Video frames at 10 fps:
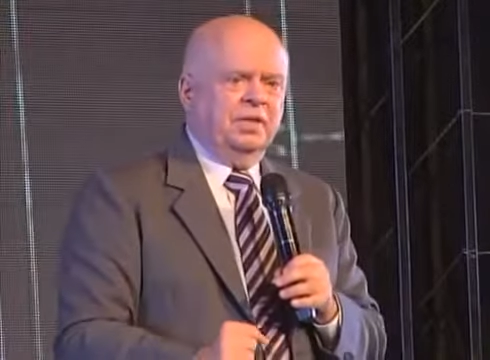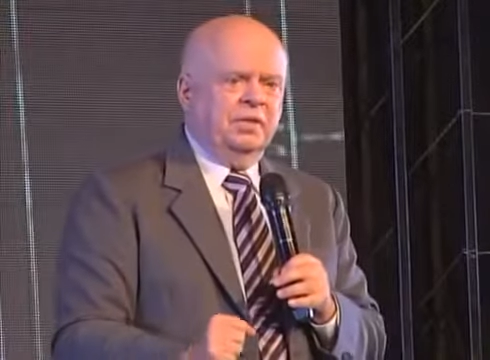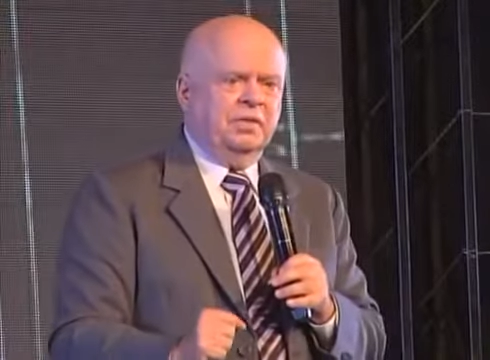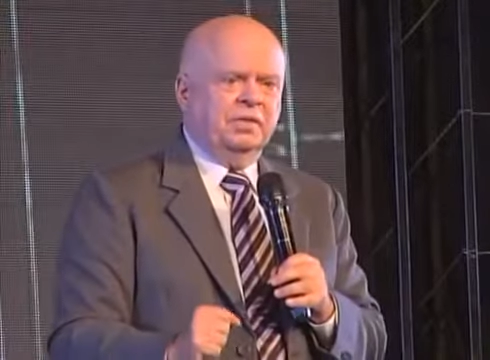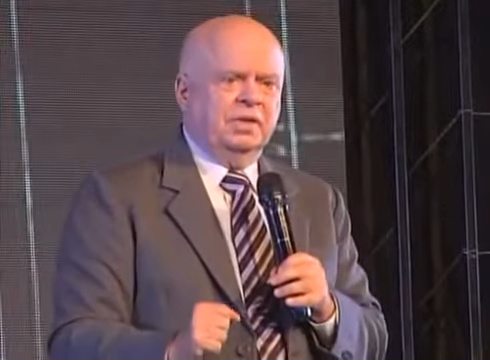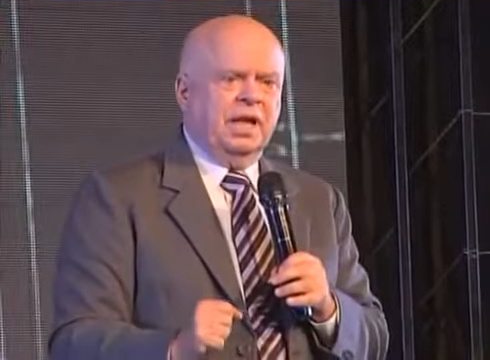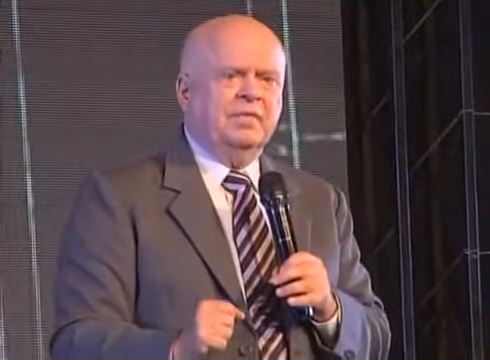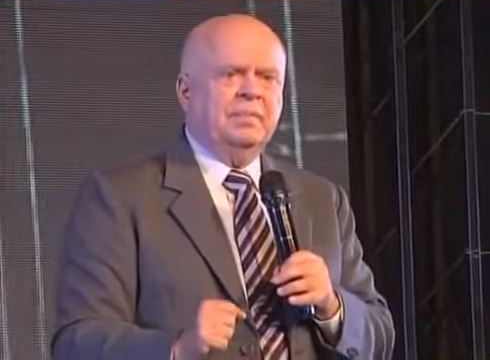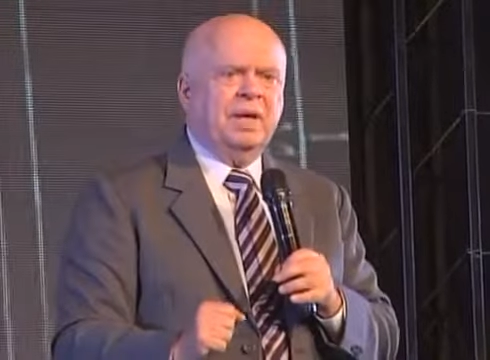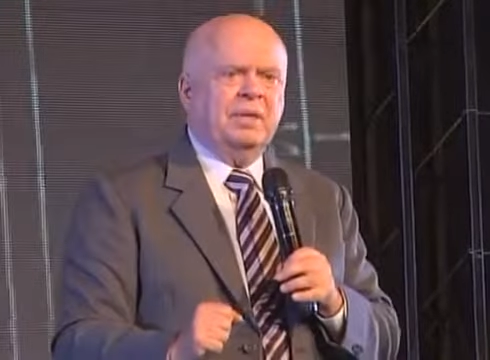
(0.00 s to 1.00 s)
do
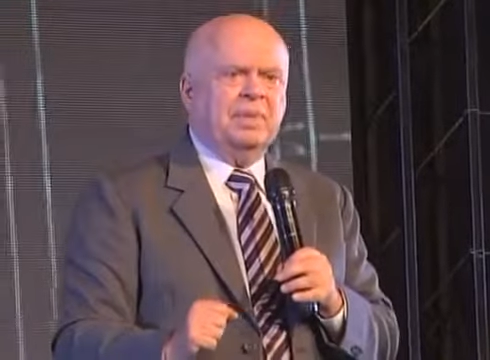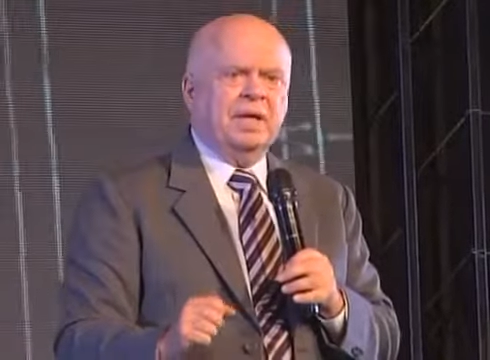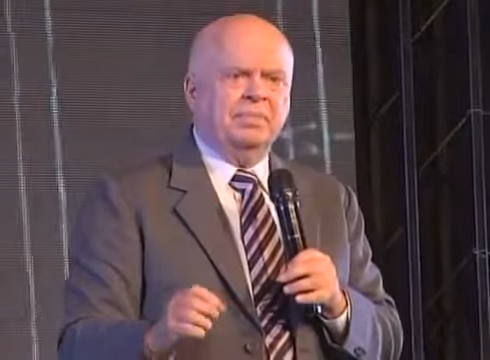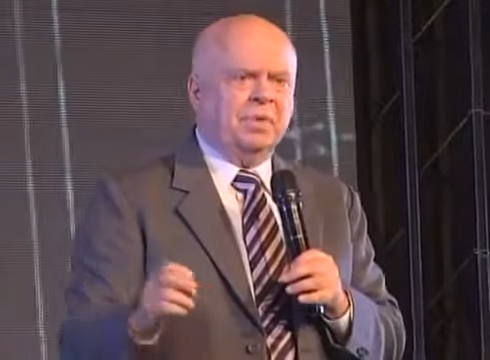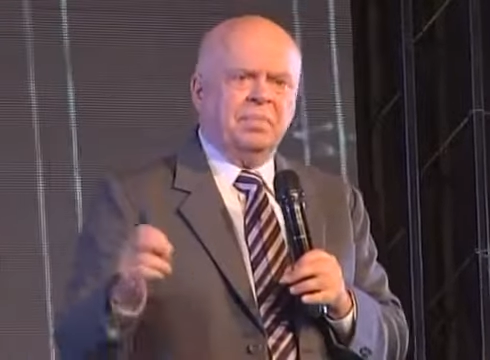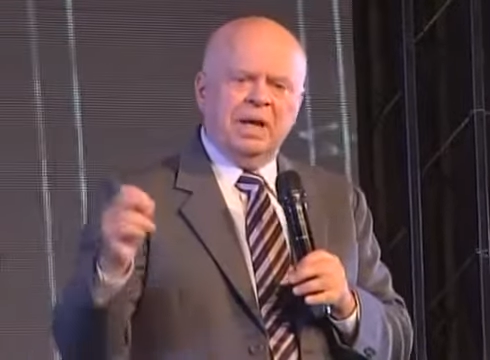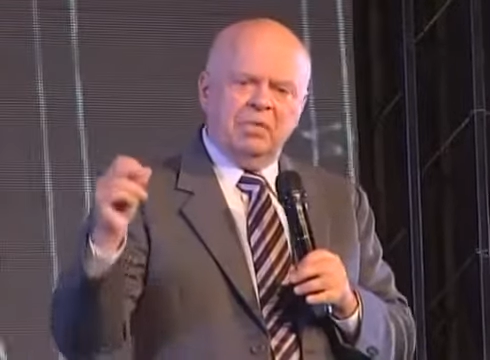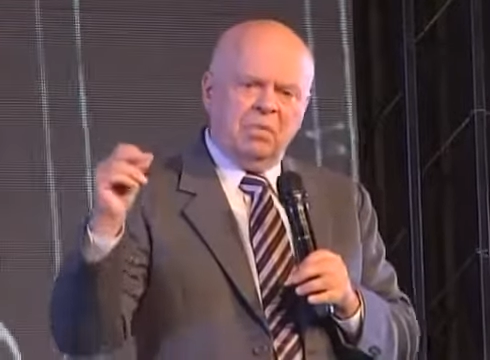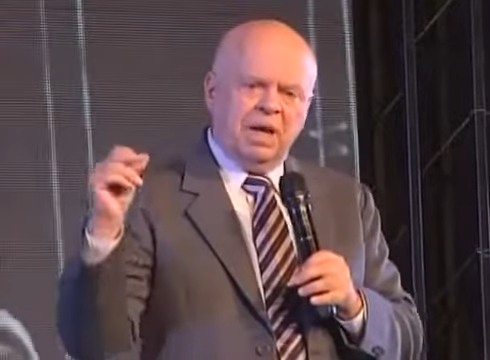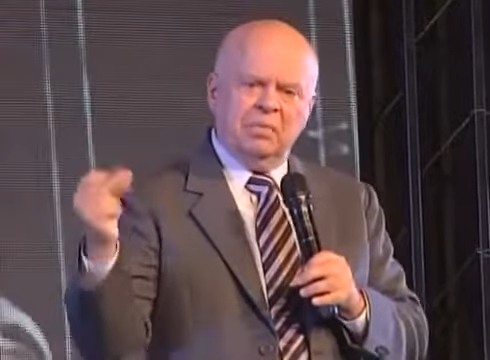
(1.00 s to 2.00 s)
everybody make up their
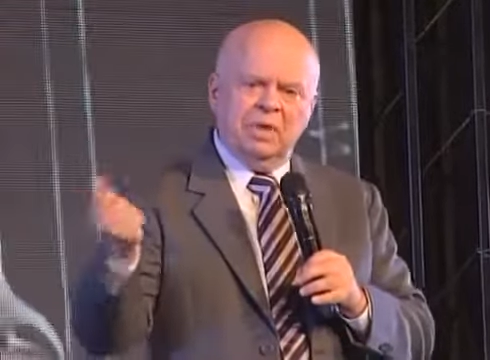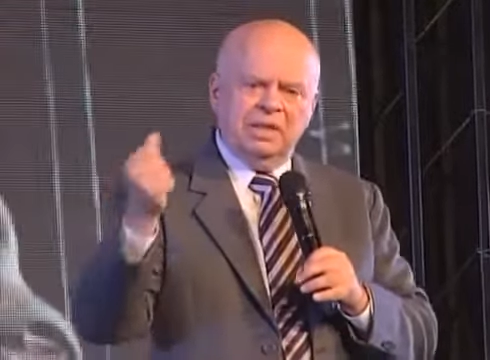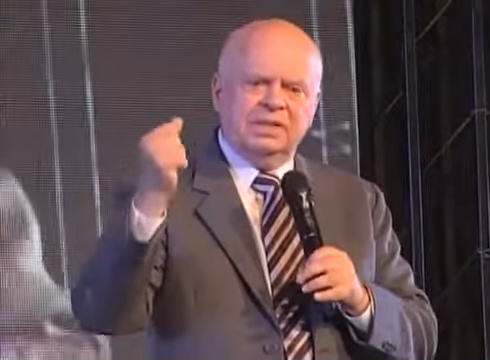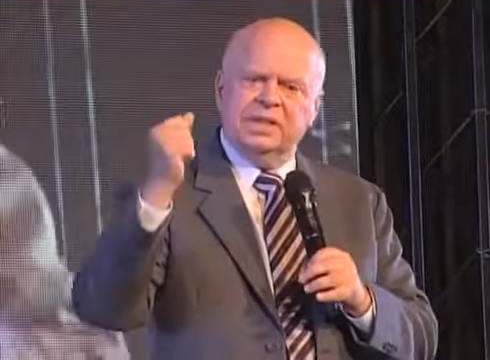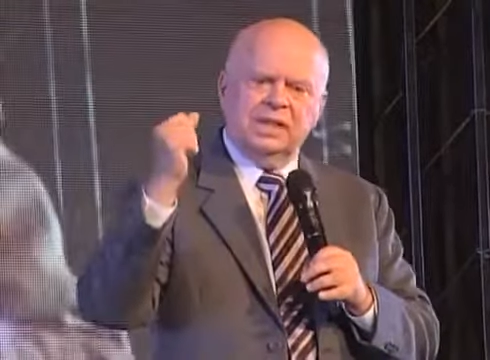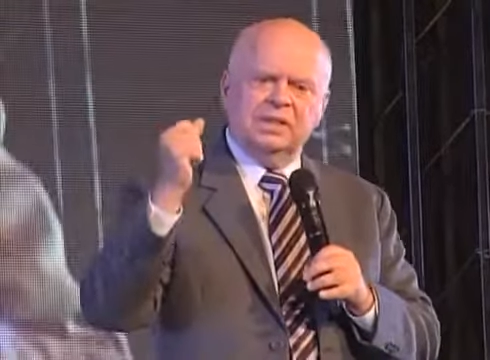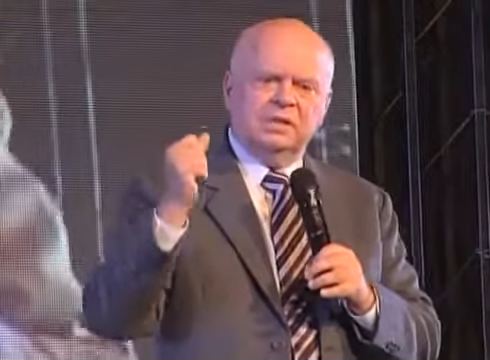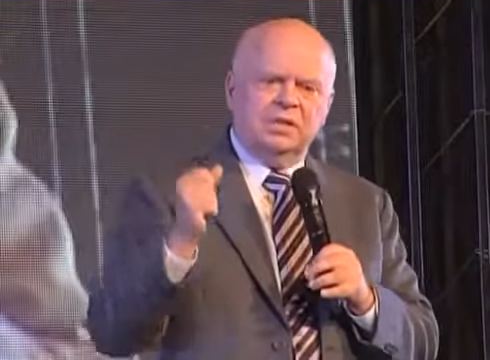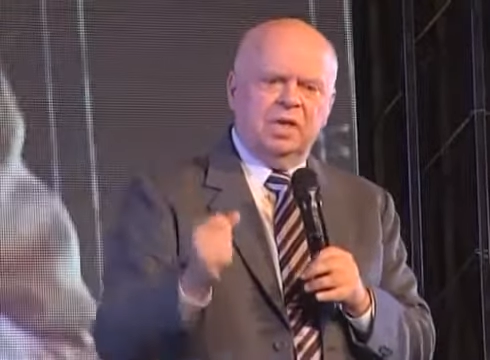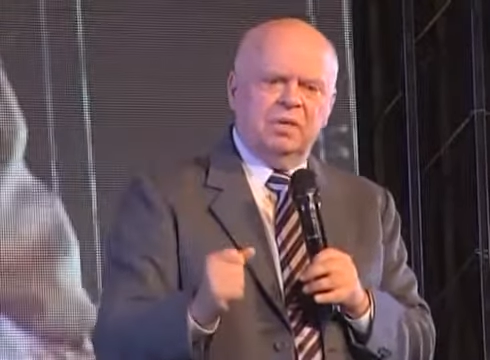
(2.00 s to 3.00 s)
mind right away, say
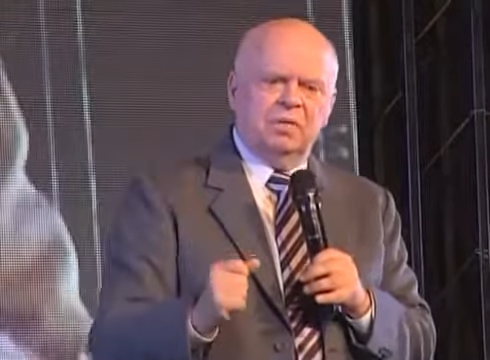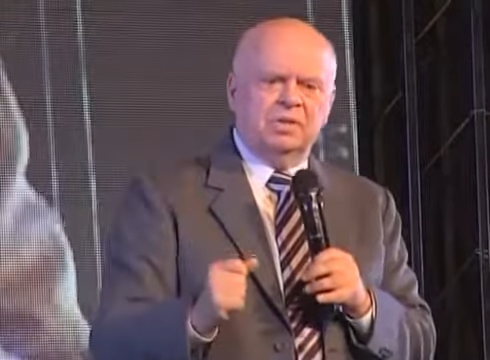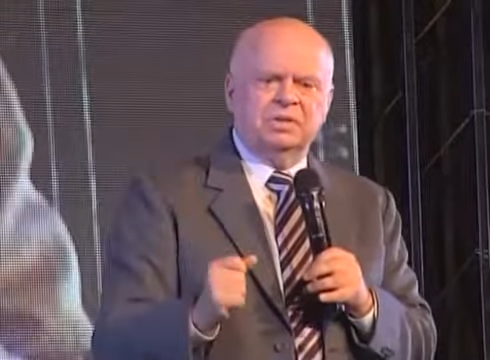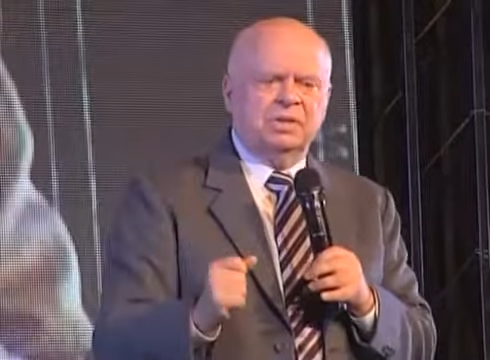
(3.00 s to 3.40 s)
yes or no, or do